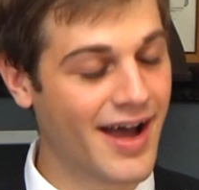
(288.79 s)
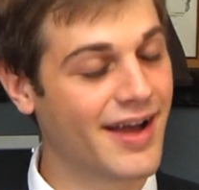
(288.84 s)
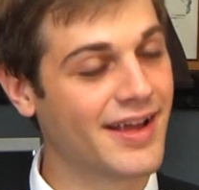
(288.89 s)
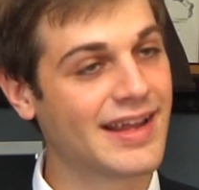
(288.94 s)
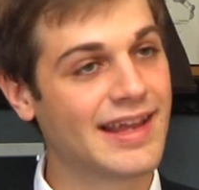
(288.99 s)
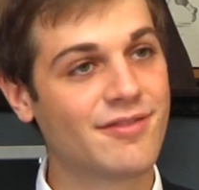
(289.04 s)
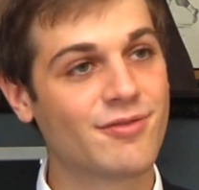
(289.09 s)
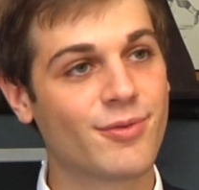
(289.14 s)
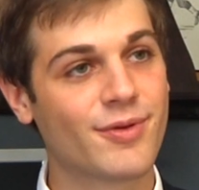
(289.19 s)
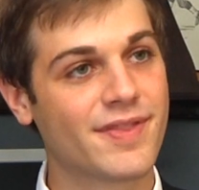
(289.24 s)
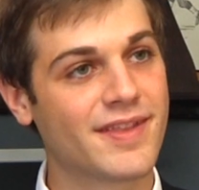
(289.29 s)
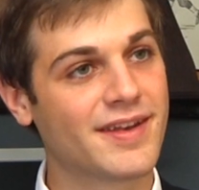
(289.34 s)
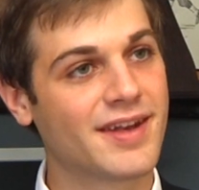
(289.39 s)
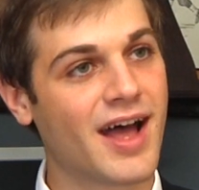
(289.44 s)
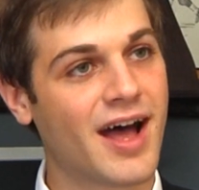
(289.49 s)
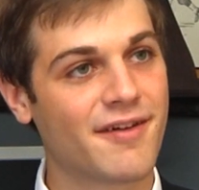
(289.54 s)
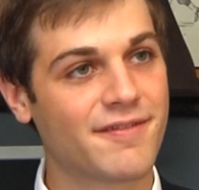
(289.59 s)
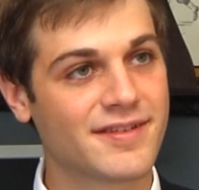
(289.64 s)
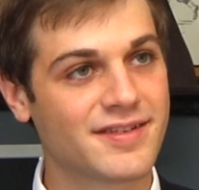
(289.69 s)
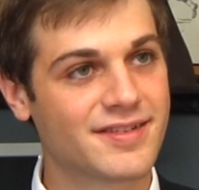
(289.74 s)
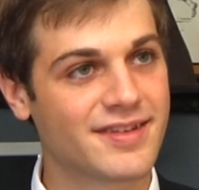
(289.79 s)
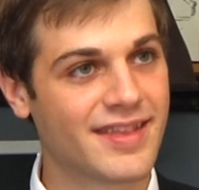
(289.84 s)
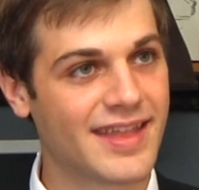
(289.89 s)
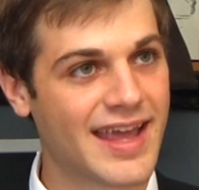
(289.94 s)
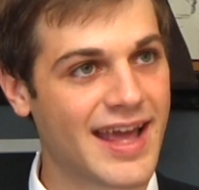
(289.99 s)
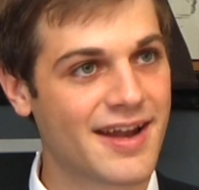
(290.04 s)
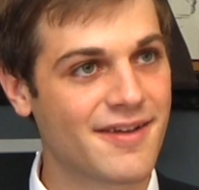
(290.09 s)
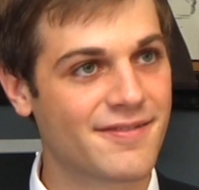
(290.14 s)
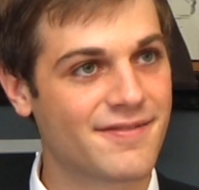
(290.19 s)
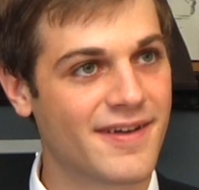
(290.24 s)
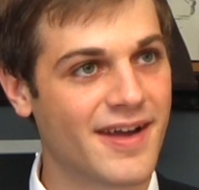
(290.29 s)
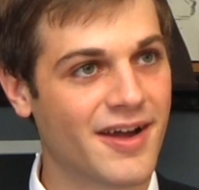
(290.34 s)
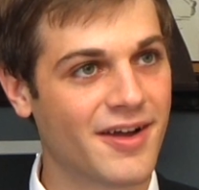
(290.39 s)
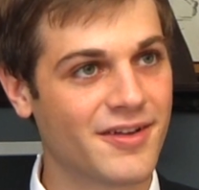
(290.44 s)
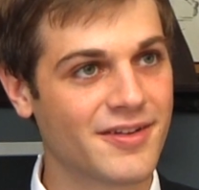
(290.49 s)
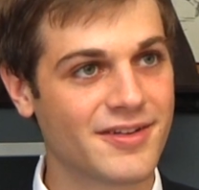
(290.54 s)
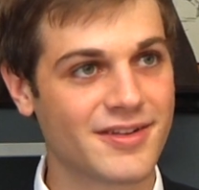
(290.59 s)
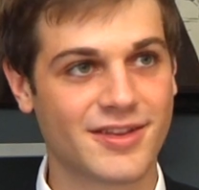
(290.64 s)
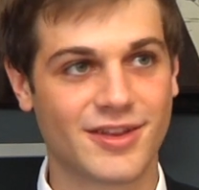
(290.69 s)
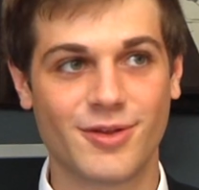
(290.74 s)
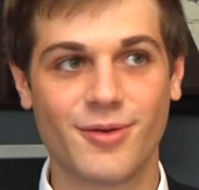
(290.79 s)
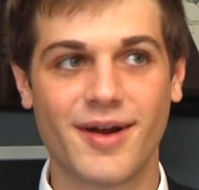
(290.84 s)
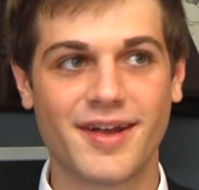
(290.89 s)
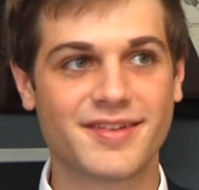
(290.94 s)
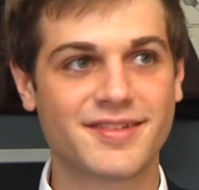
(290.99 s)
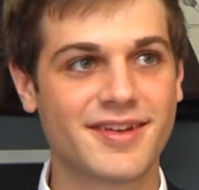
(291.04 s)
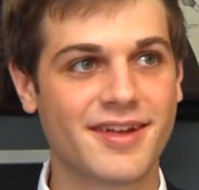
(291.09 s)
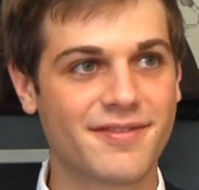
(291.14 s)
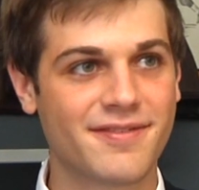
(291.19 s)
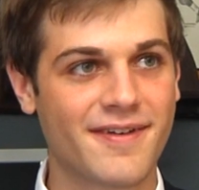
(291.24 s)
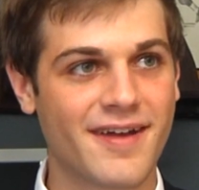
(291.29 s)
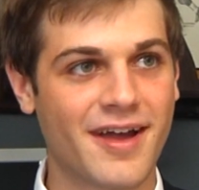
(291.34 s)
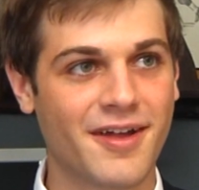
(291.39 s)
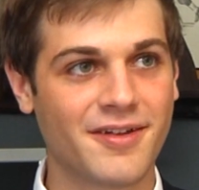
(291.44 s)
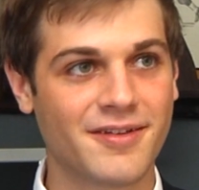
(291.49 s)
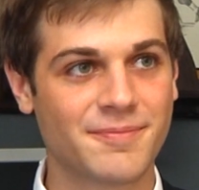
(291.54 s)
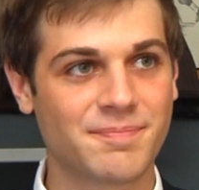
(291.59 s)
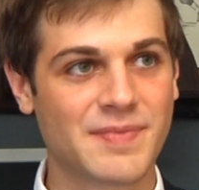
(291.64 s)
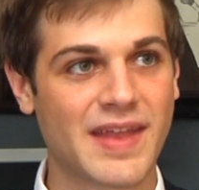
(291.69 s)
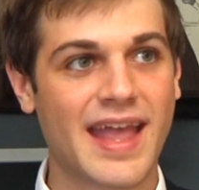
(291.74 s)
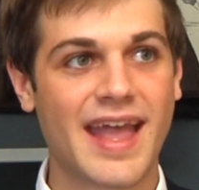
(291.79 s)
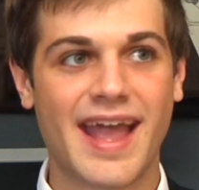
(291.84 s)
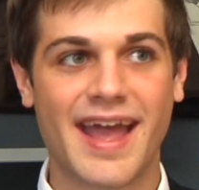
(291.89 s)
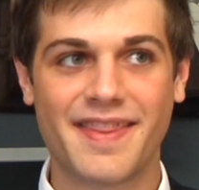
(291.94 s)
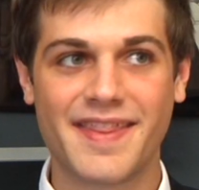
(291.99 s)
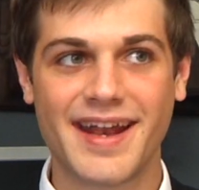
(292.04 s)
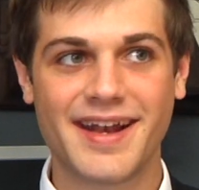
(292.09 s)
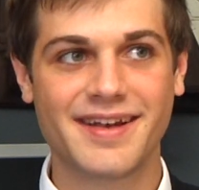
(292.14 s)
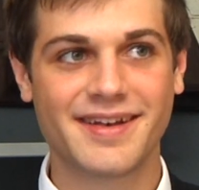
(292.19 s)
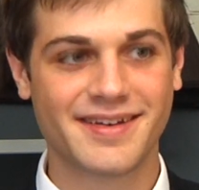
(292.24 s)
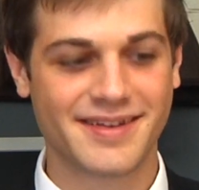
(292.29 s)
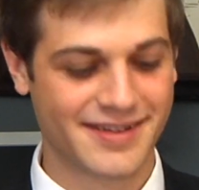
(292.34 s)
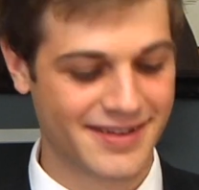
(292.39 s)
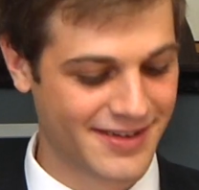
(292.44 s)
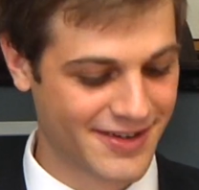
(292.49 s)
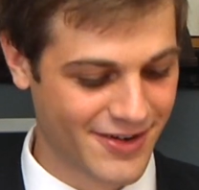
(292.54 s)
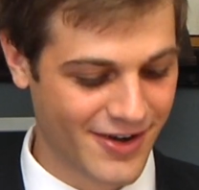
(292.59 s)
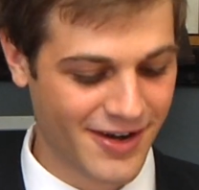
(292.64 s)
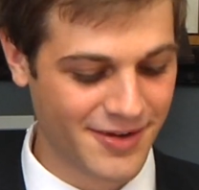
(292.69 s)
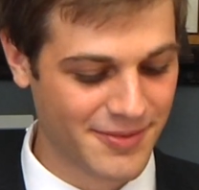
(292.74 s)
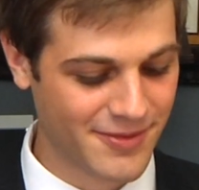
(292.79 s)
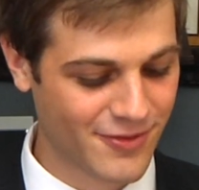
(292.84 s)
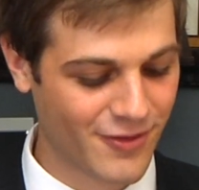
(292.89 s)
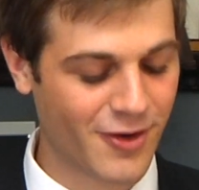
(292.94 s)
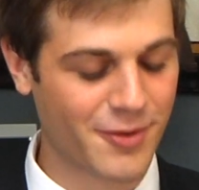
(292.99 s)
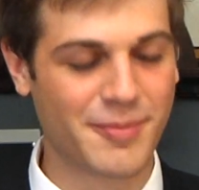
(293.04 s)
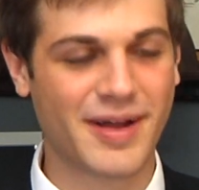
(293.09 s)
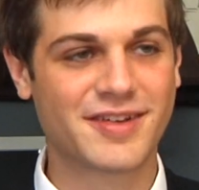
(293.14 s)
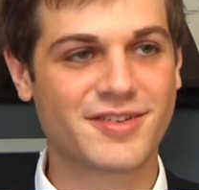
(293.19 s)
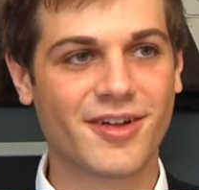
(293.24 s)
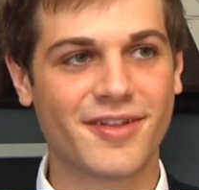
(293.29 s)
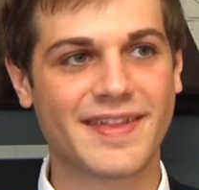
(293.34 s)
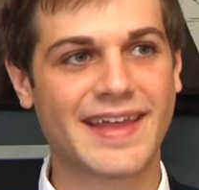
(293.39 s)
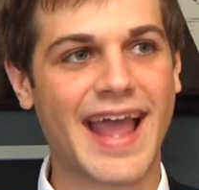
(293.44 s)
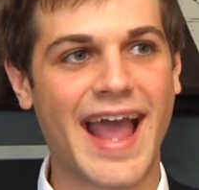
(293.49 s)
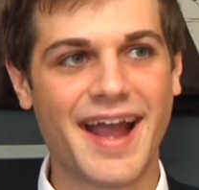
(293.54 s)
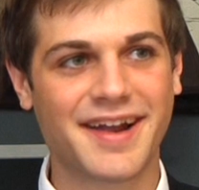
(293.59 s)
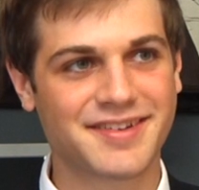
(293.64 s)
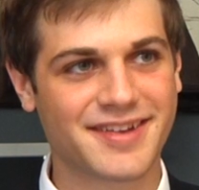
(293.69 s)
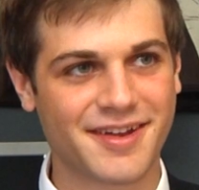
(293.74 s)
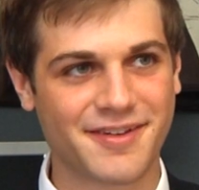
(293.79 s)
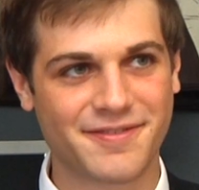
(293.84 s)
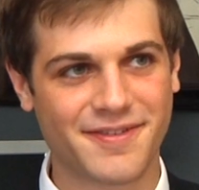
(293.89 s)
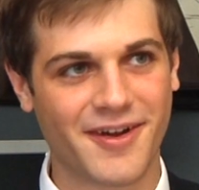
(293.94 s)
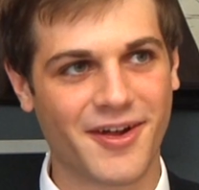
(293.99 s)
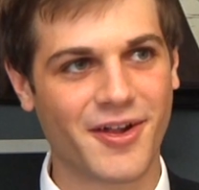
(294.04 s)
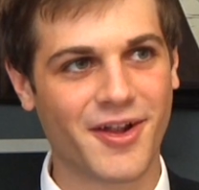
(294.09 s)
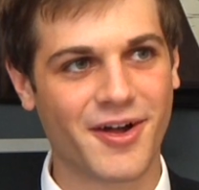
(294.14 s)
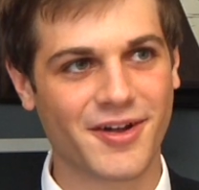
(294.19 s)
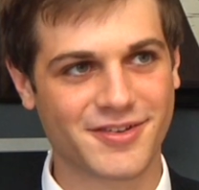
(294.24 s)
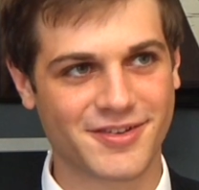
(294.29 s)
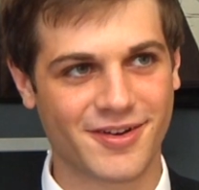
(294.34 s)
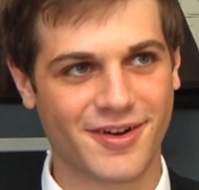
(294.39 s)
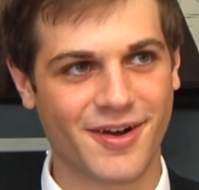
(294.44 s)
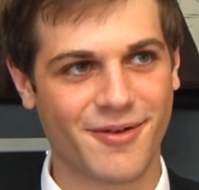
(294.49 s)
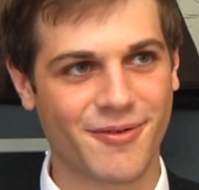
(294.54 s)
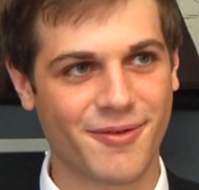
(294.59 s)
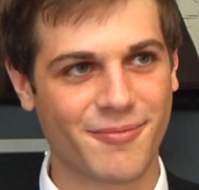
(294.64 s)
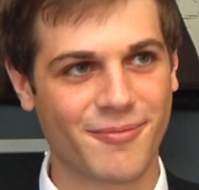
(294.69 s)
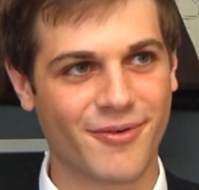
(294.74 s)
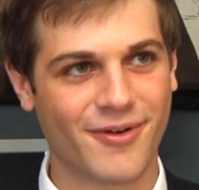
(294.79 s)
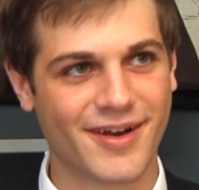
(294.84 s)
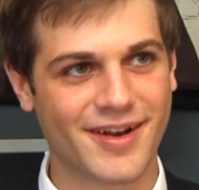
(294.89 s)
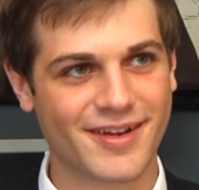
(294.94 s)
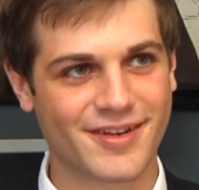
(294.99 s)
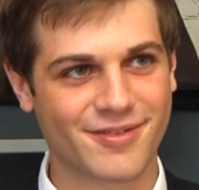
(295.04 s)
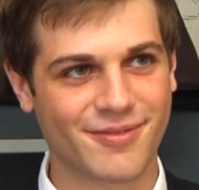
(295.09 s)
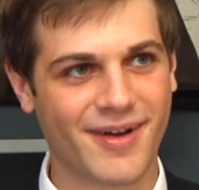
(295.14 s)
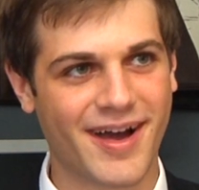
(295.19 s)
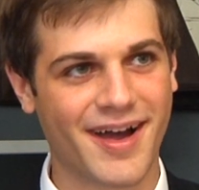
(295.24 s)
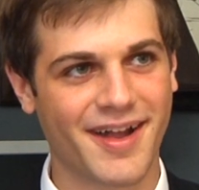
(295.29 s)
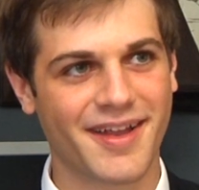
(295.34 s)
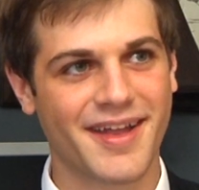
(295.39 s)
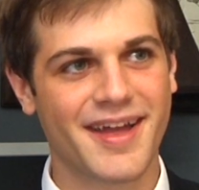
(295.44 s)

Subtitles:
Even with the Dolphins in the NFL, USFL, and then, correct me if I'm wrong, but I saw the XFL also at one point as well.